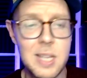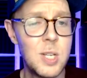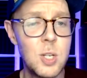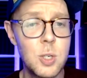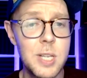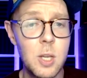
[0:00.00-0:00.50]

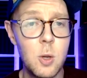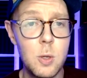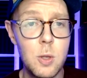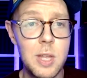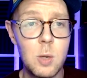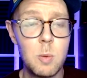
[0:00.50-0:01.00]
It's interesting who
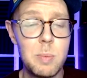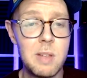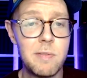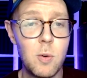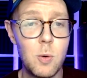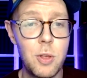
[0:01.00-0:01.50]
you think would
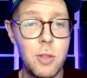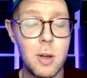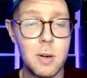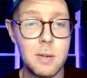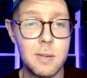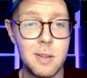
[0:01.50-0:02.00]
be fourth,
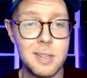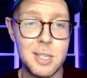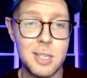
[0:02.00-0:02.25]
though.